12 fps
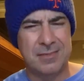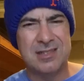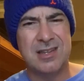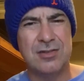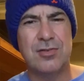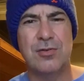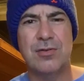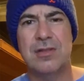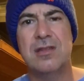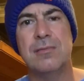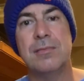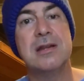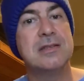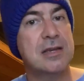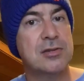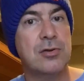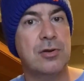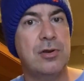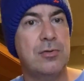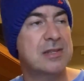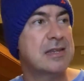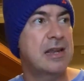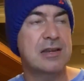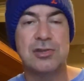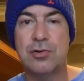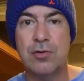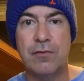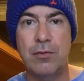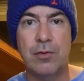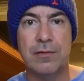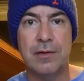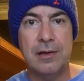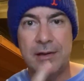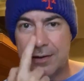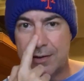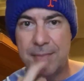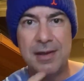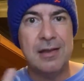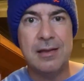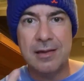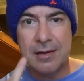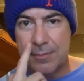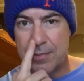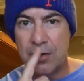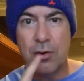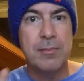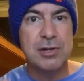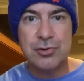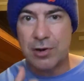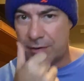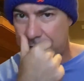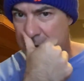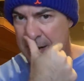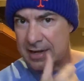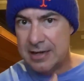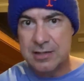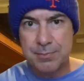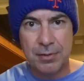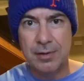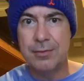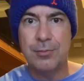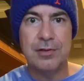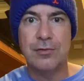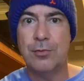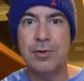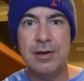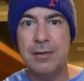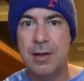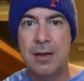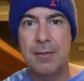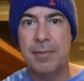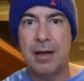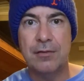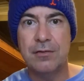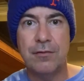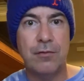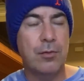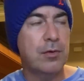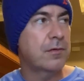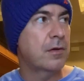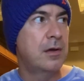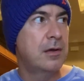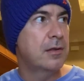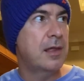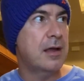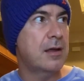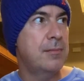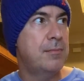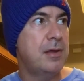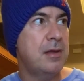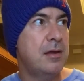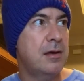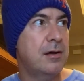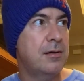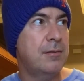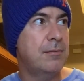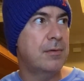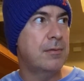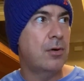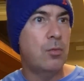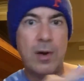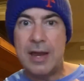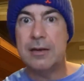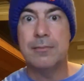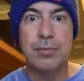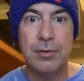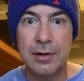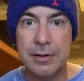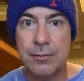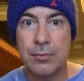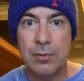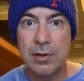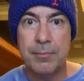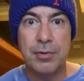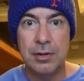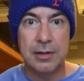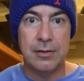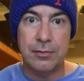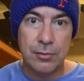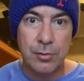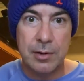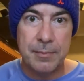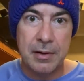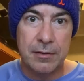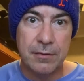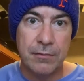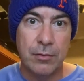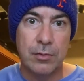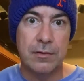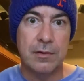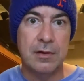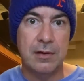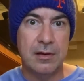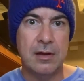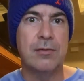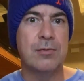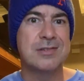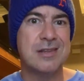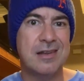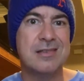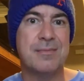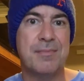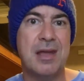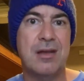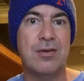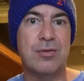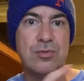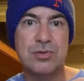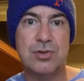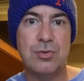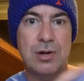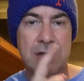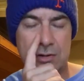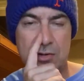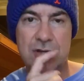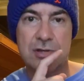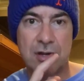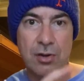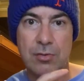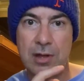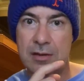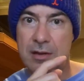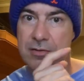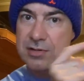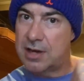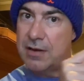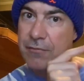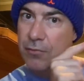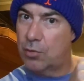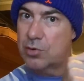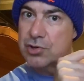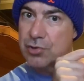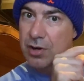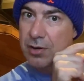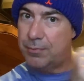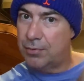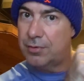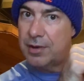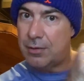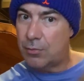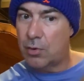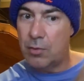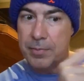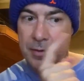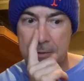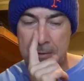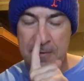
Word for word: It's internal to them, but it's external to you. It's an external force. It, it could be it could be arbitrary. If that kid's pulling with 20 pounds of force, that could be a, a weight pulling with a pulley at 20 pounds of force. In other words, it doesn't matter who's doing it. You just know that there's a force trying to pull that rope